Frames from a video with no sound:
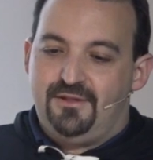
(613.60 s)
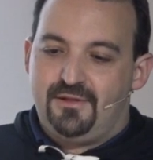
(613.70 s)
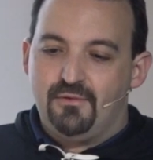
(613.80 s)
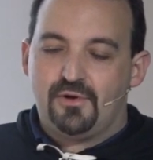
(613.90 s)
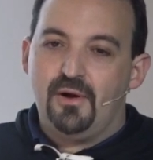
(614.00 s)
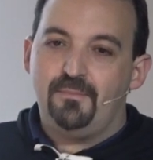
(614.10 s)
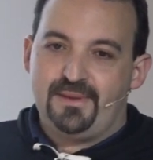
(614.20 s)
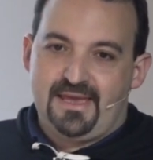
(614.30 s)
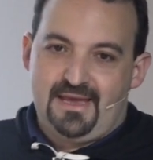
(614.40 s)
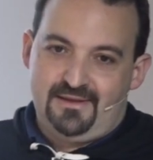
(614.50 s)
so
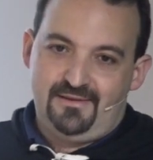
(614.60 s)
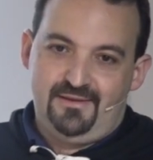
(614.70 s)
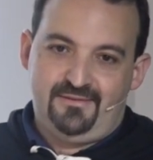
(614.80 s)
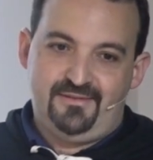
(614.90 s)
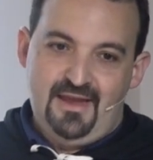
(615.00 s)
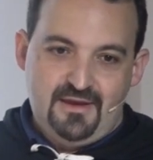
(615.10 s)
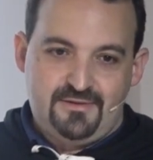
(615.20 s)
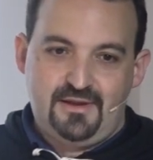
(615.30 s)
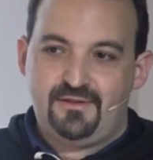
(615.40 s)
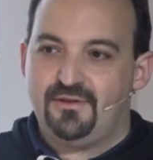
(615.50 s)
complicated these days
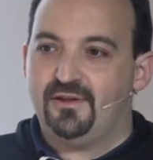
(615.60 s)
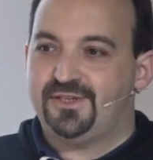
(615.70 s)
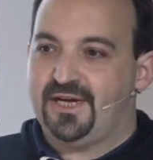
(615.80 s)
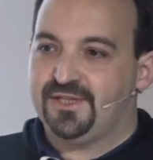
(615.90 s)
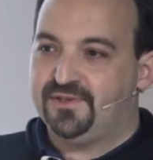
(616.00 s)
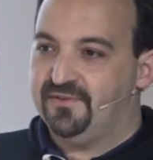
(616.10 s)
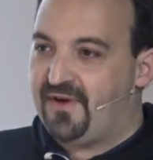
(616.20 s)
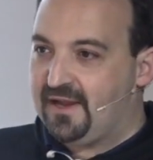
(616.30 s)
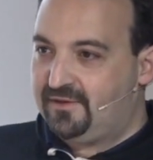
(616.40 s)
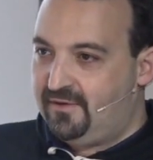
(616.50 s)
that it's not just
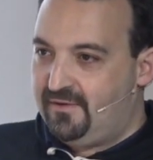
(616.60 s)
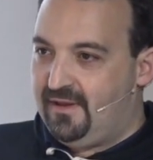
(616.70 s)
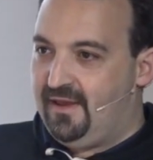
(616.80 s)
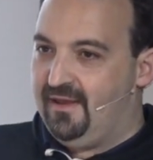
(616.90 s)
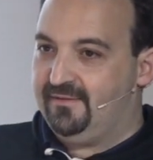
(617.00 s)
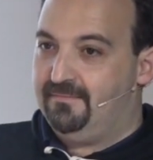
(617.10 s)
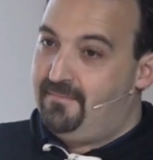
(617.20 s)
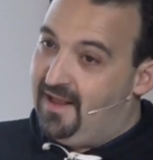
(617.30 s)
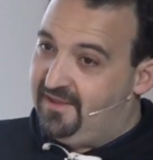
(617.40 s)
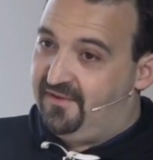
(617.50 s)
two-factor, it's
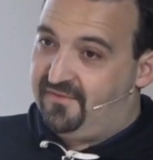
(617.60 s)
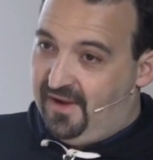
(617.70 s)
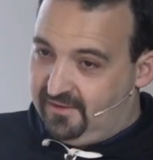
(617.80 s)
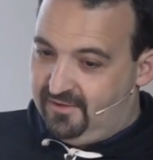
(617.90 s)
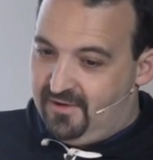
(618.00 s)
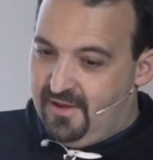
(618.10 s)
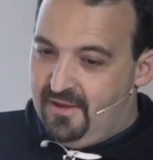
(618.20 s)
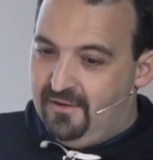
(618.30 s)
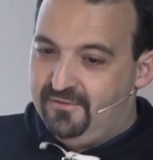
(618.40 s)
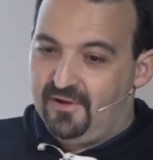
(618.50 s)
multi-factor.
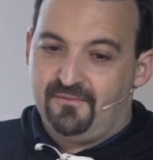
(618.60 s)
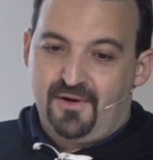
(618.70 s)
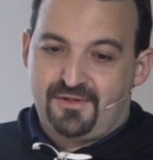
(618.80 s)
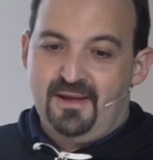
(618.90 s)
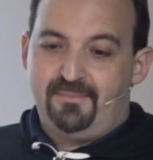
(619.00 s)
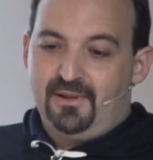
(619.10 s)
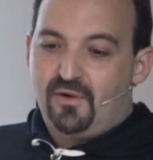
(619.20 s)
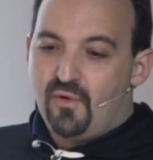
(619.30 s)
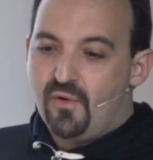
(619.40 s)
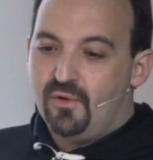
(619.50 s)
So for example, on
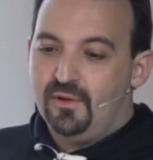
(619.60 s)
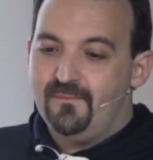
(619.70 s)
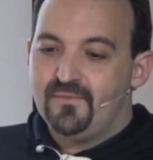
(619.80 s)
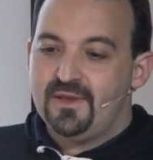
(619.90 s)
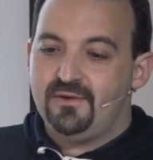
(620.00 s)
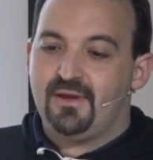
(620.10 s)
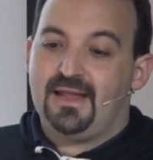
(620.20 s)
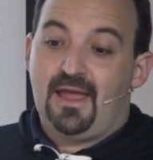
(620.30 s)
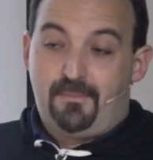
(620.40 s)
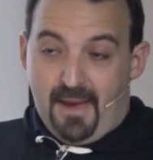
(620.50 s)
Google, you can
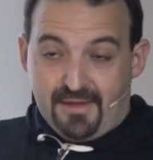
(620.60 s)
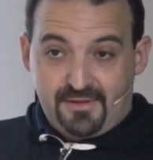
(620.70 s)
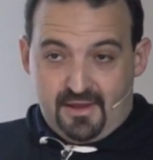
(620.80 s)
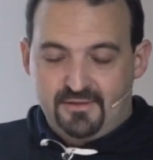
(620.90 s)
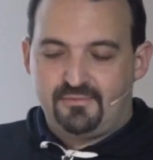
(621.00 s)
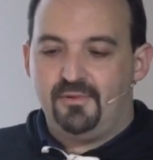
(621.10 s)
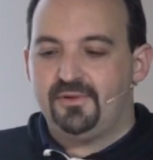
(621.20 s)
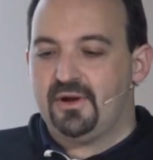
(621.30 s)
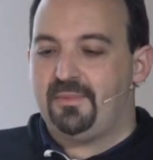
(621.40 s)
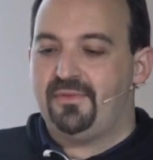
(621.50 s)
add passkeys, we will
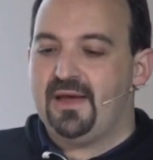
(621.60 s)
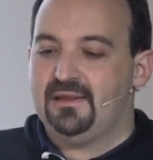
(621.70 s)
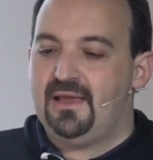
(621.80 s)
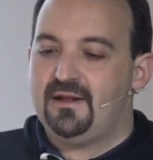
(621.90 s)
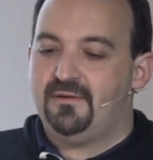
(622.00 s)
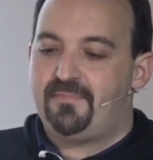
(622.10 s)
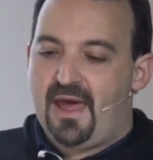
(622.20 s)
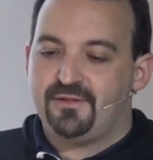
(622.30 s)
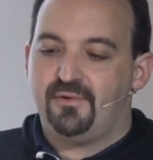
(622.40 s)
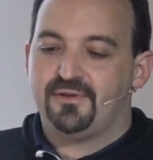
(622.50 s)
talk about that later,
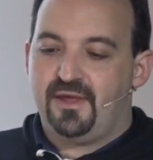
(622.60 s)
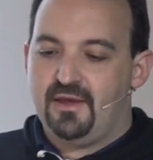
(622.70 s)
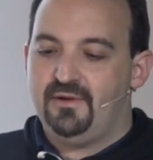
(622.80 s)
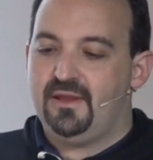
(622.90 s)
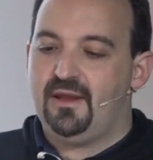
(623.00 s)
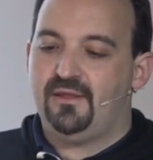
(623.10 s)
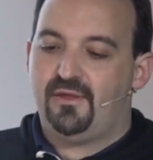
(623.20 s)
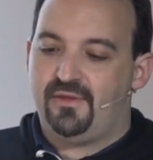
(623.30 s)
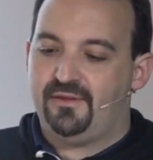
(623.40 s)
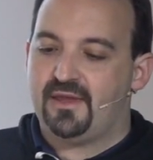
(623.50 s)
password, security keys,
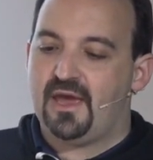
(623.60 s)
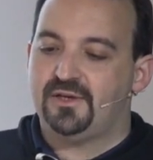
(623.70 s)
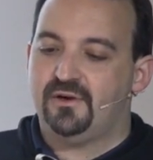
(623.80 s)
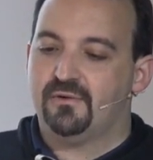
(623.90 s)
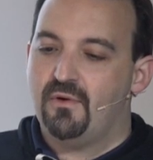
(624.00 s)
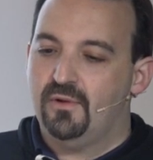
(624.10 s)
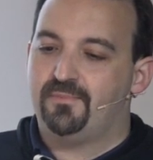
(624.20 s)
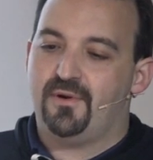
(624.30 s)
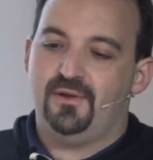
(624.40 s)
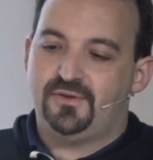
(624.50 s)
authentication, Google
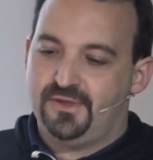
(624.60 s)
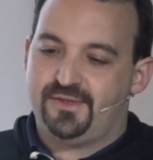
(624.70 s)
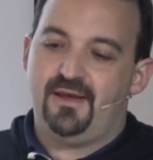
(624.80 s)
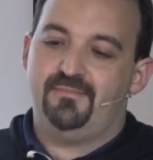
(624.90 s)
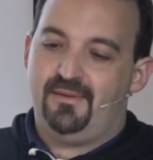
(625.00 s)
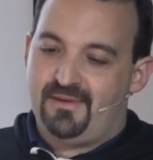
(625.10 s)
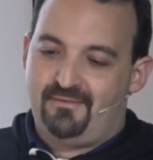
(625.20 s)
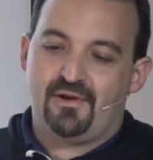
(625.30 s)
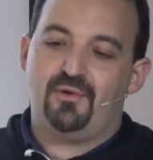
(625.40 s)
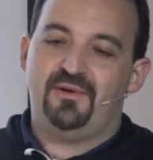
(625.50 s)
prompt, two-step, blah, blah,
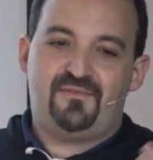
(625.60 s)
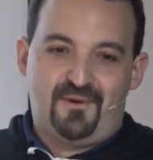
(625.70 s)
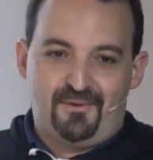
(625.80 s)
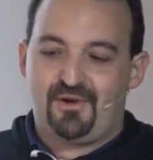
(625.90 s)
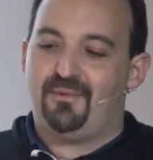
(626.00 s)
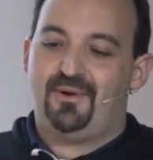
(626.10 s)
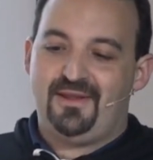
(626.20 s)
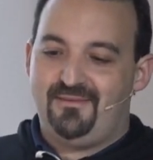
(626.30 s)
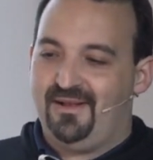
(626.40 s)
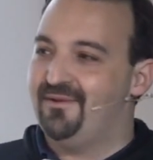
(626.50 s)
recovery phone, recovery
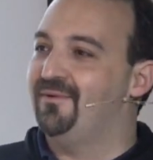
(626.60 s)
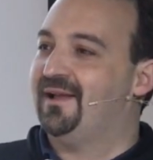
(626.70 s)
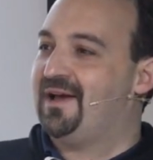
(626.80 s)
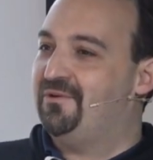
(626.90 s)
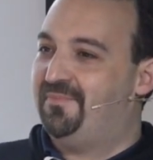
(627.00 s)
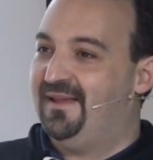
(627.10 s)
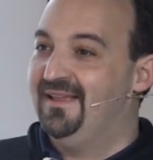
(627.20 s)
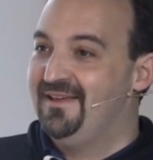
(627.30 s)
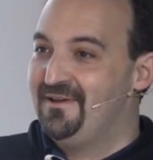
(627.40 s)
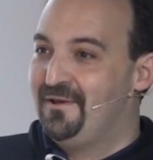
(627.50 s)
email, Google account PIN.
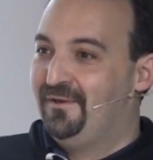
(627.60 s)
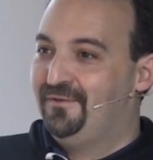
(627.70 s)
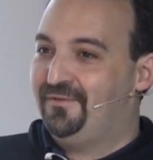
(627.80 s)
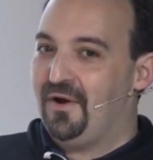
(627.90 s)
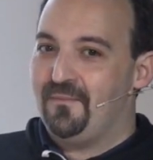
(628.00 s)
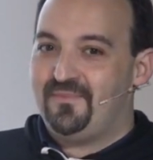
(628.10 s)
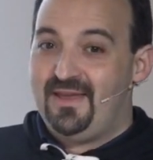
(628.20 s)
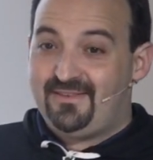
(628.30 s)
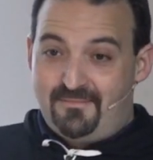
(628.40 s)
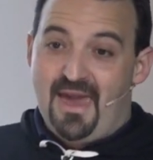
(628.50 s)
So
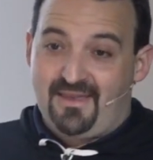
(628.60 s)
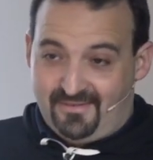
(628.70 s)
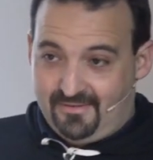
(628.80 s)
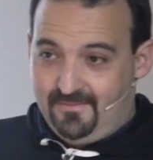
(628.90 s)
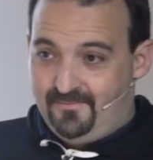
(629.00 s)
it's a mess,